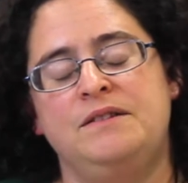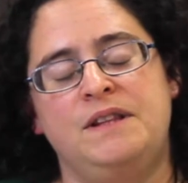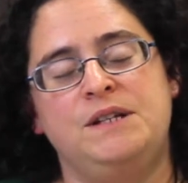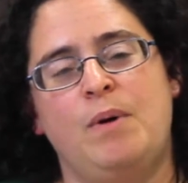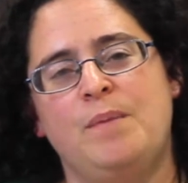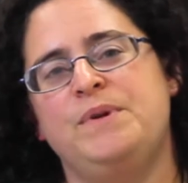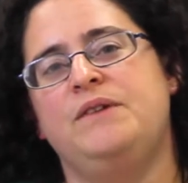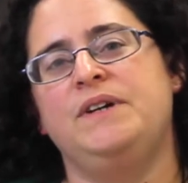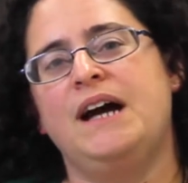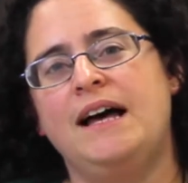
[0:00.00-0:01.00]
the Department
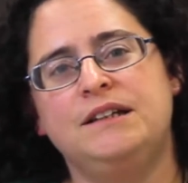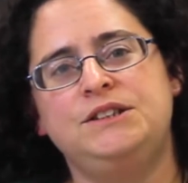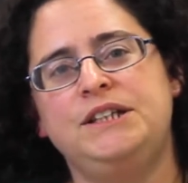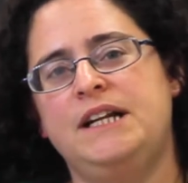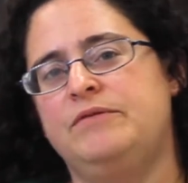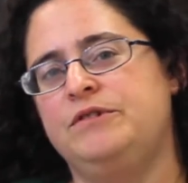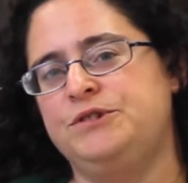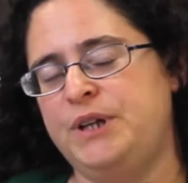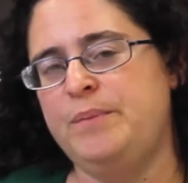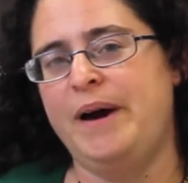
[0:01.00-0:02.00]
of Ecology and
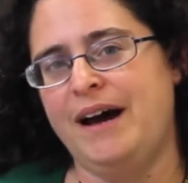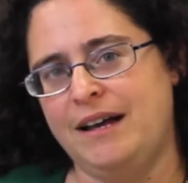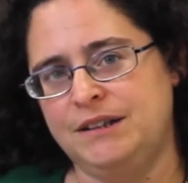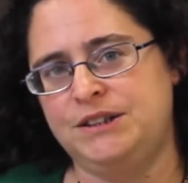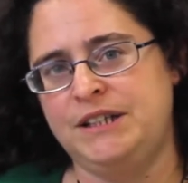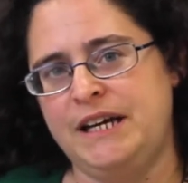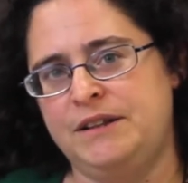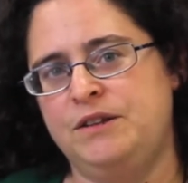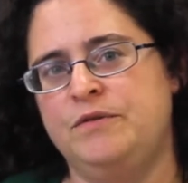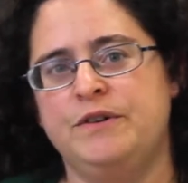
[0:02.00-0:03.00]
Evolutionary Biology
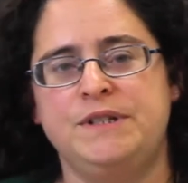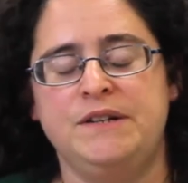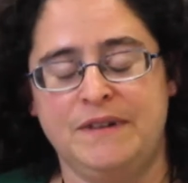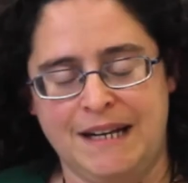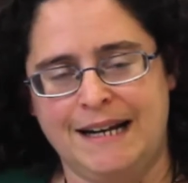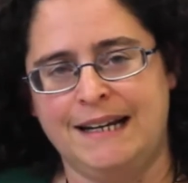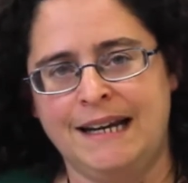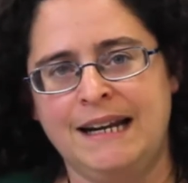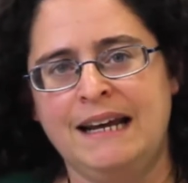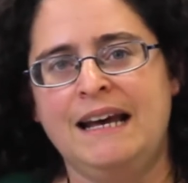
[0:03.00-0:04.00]
at the University of
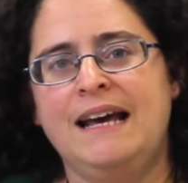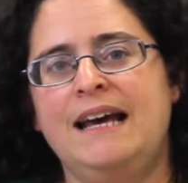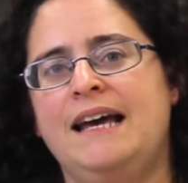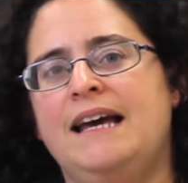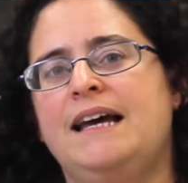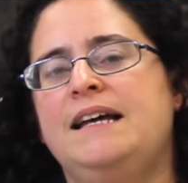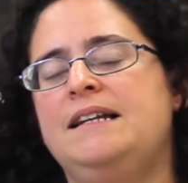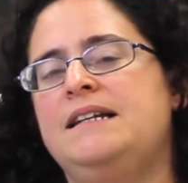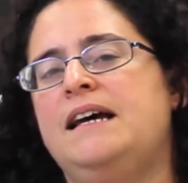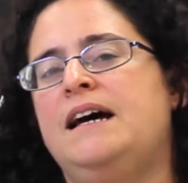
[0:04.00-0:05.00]
Connecticut
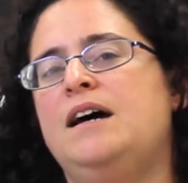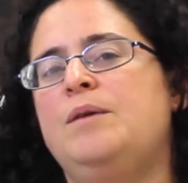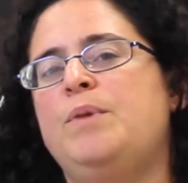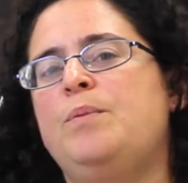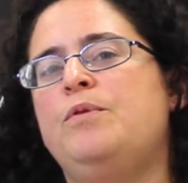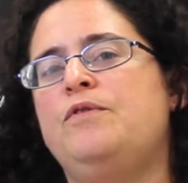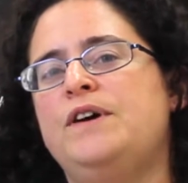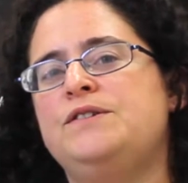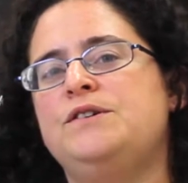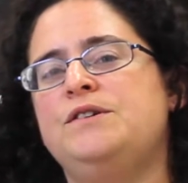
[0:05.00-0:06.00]
and um, a
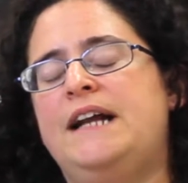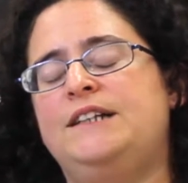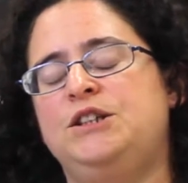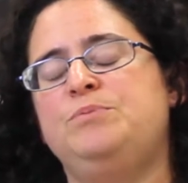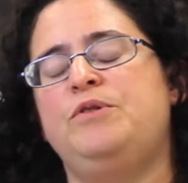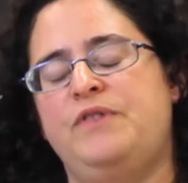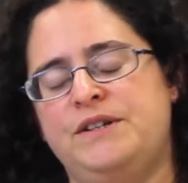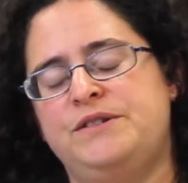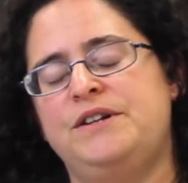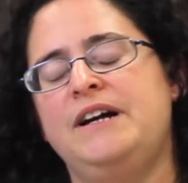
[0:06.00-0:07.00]
professor, an adjunct
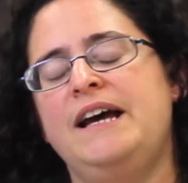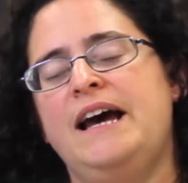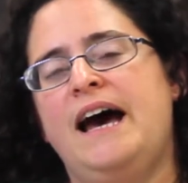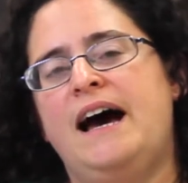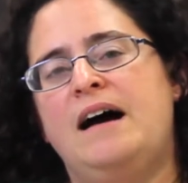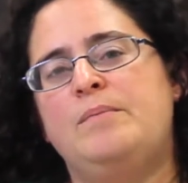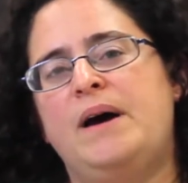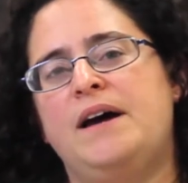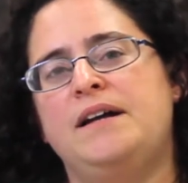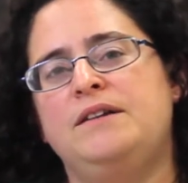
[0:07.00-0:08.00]
professor um,
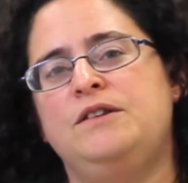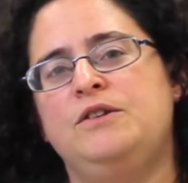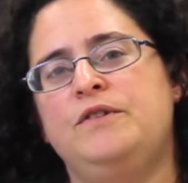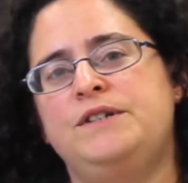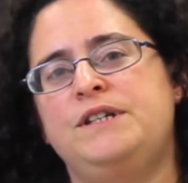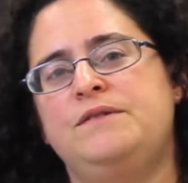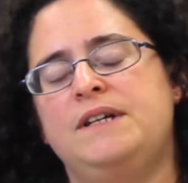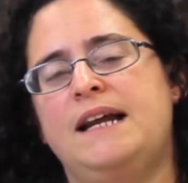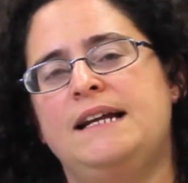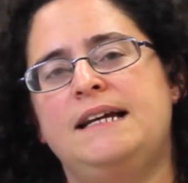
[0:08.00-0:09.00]
at the University of
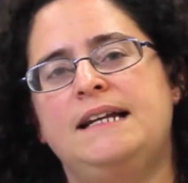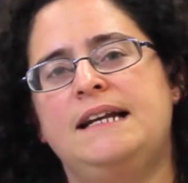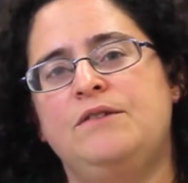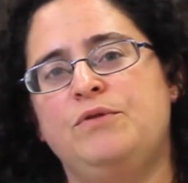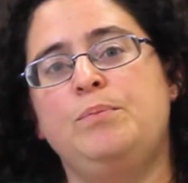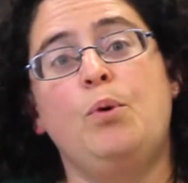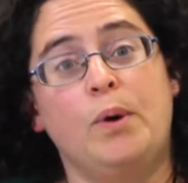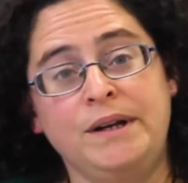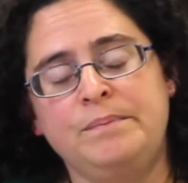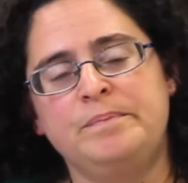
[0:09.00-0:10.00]
Connecticut at Avery
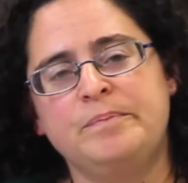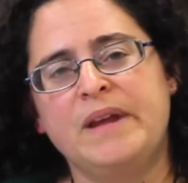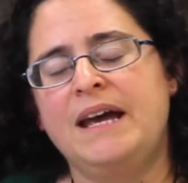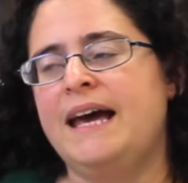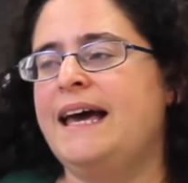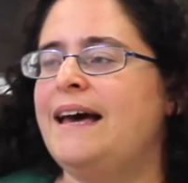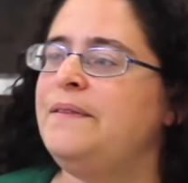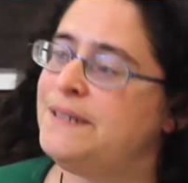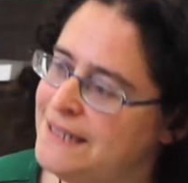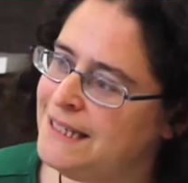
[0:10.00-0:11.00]
Point.
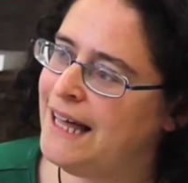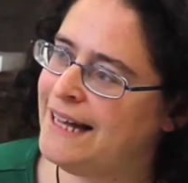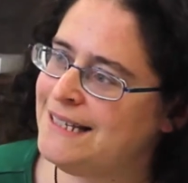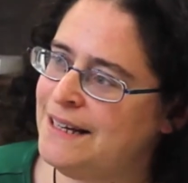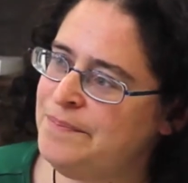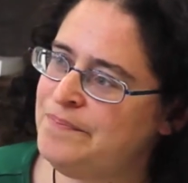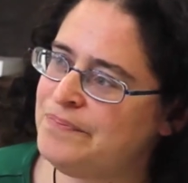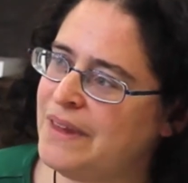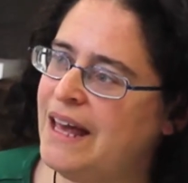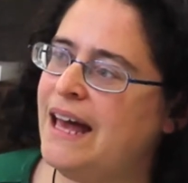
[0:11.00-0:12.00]
And this is Eliza,
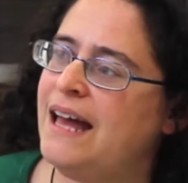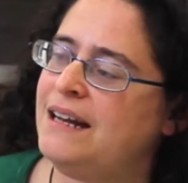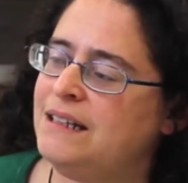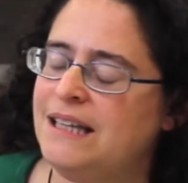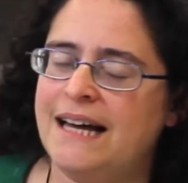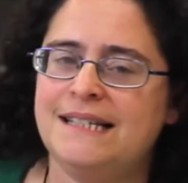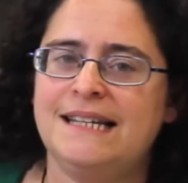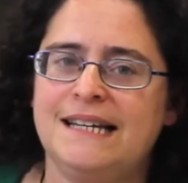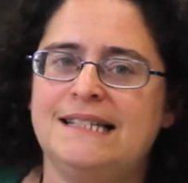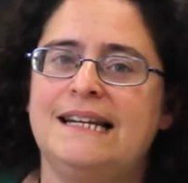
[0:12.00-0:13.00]
and
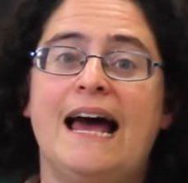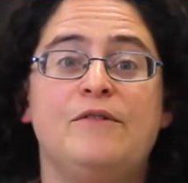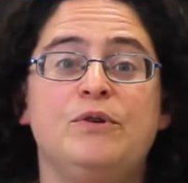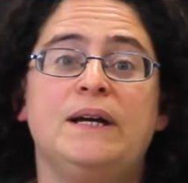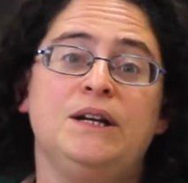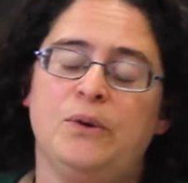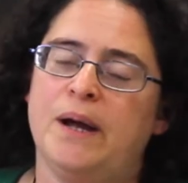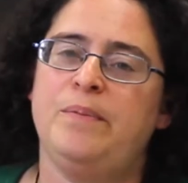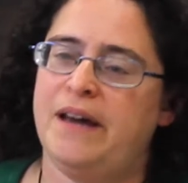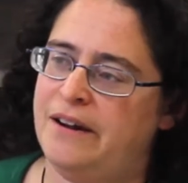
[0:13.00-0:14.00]
Eliza is an African
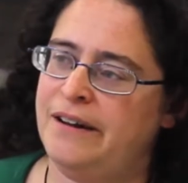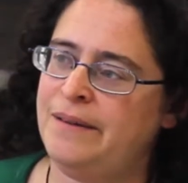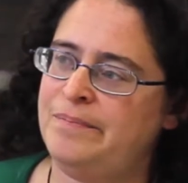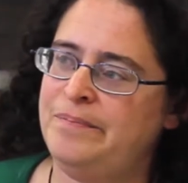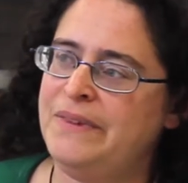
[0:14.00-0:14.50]
gray parrot.